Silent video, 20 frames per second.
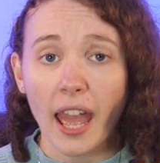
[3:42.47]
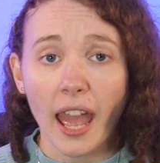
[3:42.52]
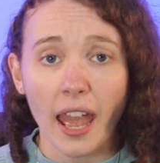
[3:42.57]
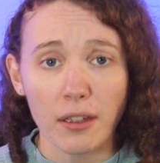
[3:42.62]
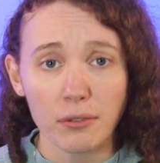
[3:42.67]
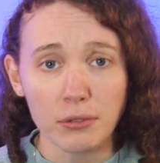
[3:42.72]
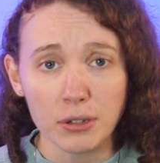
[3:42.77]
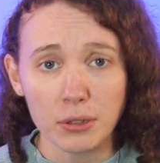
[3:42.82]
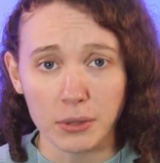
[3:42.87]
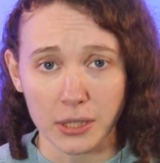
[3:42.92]

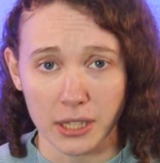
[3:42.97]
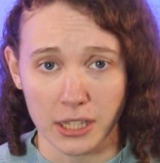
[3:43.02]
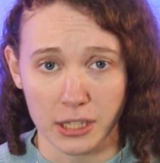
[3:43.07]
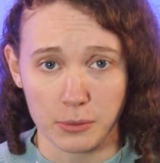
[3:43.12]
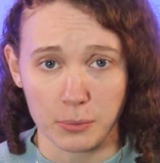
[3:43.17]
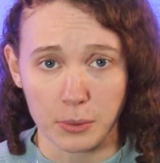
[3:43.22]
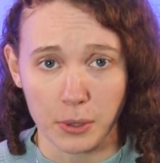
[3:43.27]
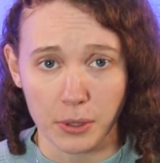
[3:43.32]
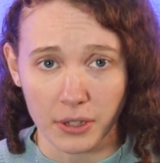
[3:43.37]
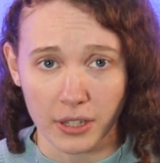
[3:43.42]
Everyone has
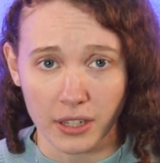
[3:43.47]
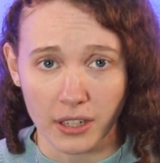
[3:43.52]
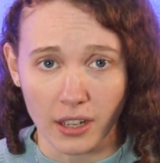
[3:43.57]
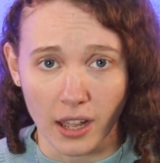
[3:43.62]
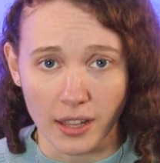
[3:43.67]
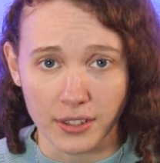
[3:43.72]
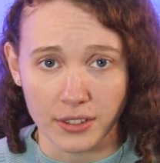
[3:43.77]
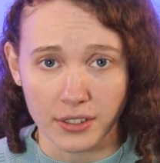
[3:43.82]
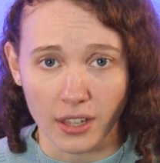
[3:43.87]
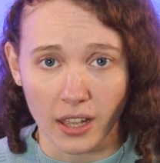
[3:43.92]
broken
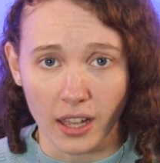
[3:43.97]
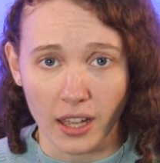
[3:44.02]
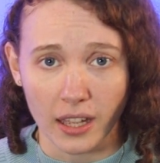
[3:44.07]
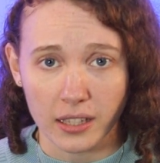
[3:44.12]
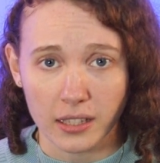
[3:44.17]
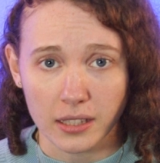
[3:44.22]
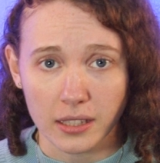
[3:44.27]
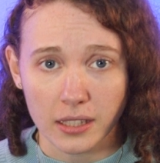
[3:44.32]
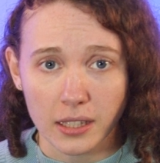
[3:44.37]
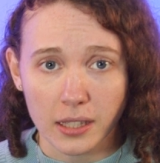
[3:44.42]
God's law,
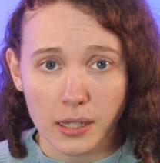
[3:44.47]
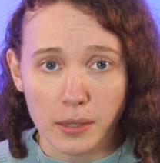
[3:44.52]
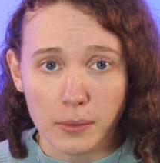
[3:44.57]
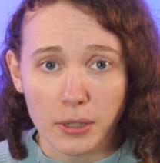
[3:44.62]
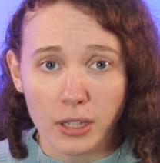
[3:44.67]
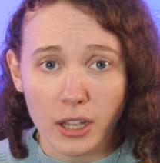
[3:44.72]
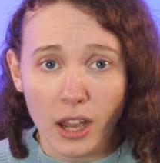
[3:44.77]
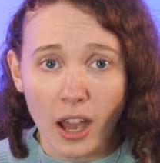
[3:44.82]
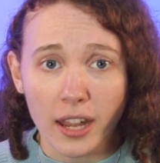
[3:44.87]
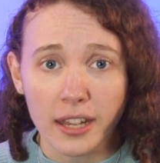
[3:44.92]

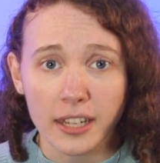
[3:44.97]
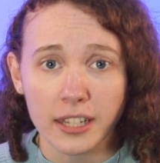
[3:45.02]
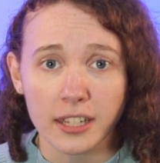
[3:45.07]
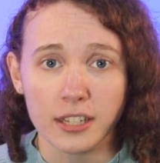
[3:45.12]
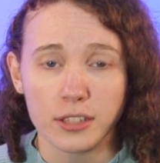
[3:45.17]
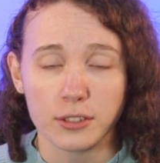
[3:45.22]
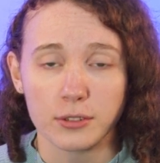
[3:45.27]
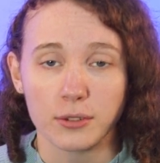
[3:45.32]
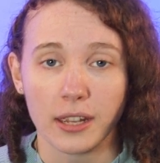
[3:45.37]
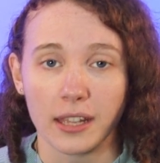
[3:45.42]
but God in
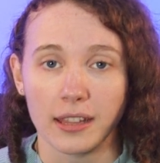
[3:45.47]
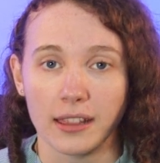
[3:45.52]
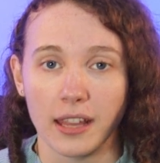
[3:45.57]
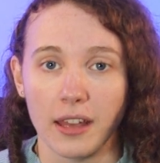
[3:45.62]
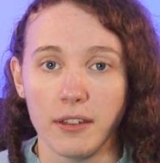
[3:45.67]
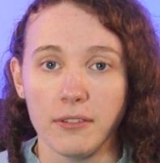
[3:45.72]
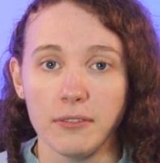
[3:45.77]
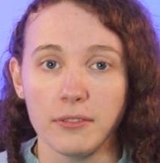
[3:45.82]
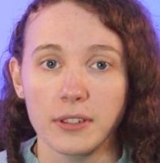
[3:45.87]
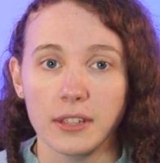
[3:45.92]
His great
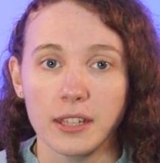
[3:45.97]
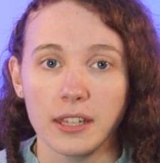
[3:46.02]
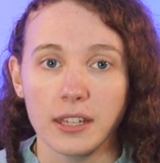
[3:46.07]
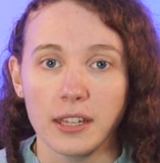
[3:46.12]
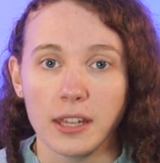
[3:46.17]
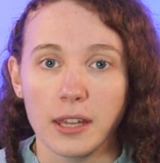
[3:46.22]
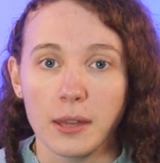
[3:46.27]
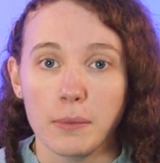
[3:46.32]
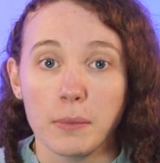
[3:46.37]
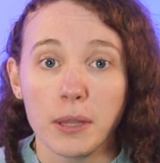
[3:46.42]
love
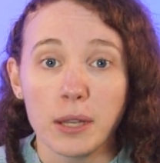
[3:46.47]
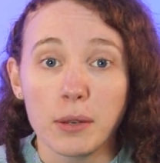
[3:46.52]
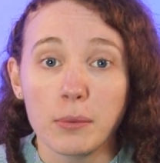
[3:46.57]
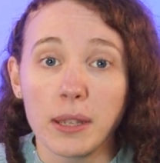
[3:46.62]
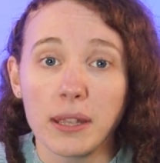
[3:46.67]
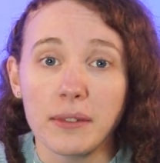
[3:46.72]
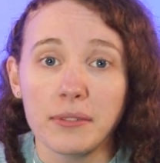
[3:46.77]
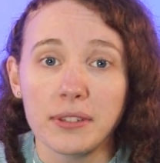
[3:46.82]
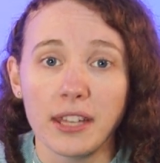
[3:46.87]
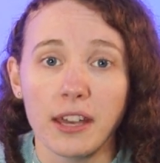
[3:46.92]
made a
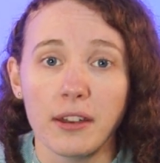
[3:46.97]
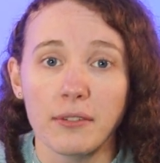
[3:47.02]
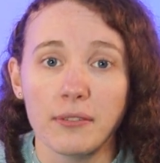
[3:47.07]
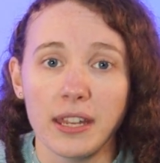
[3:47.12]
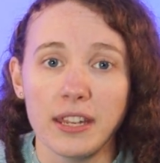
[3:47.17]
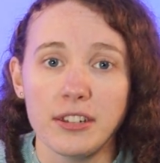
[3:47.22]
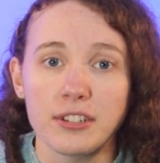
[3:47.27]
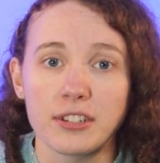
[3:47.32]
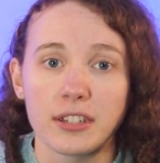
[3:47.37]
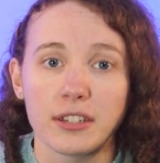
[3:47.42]
way of
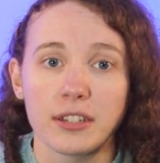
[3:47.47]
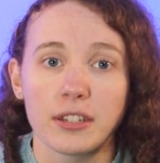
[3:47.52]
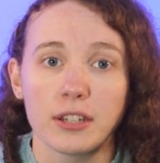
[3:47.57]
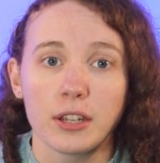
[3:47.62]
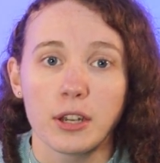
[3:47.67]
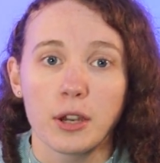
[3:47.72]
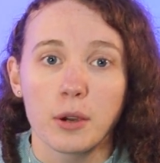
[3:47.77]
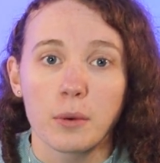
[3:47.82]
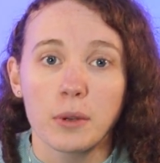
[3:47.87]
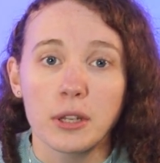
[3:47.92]
salvation
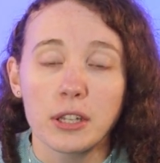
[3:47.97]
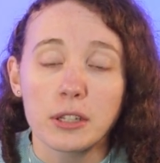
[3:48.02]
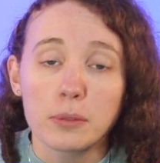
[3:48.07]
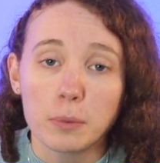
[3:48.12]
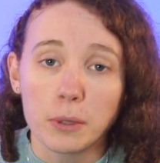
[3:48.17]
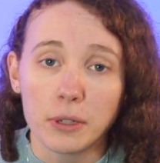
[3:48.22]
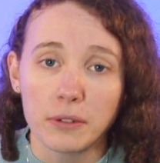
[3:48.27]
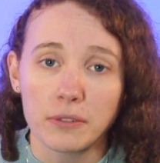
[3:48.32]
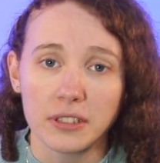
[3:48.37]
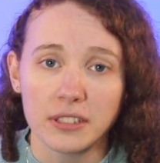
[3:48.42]
when His
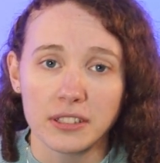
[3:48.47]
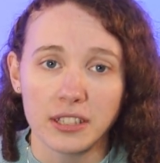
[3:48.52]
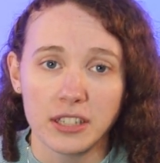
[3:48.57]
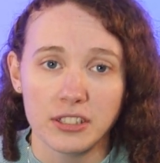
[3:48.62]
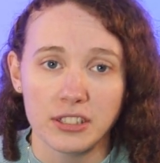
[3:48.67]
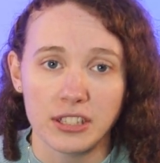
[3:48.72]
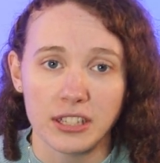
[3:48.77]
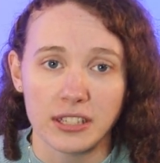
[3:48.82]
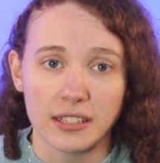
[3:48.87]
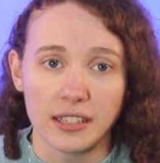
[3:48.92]
perfect
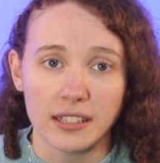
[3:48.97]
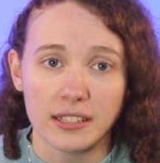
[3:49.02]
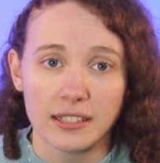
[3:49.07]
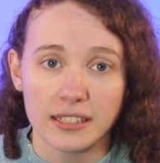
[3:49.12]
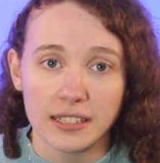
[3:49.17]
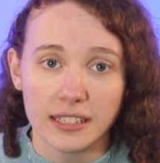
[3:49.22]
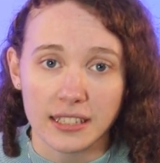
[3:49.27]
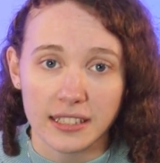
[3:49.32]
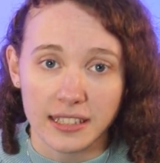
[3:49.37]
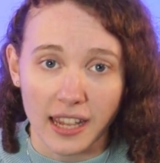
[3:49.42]
Son
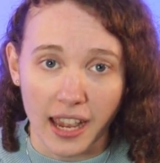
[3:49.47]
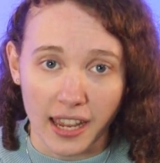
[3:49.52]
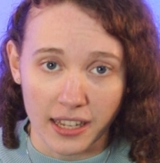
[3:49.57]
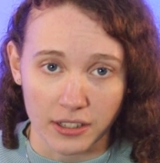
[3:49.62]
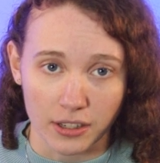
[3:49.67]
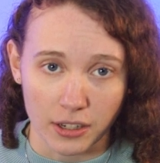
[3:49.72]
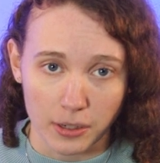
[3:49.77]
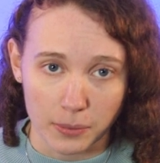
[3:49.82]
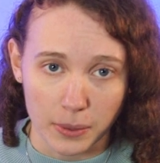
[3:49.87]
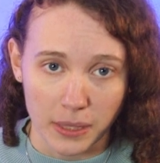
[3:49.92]
Jesus died
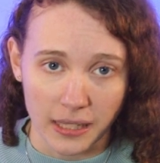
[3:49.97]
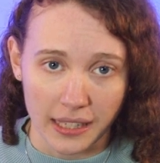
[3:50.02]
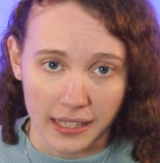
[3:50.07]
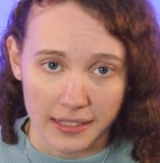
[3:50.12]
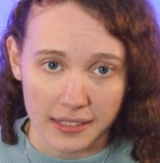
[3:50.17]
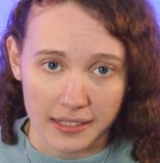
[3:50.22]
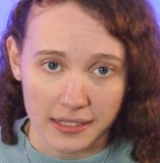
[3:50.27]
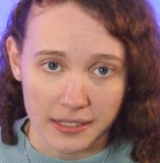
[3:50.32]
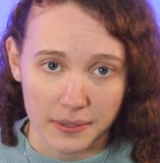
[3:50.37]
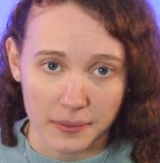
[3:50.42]
in our
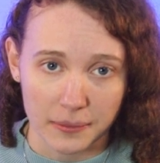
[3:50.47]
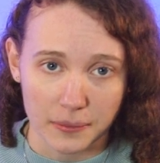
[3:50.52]
place.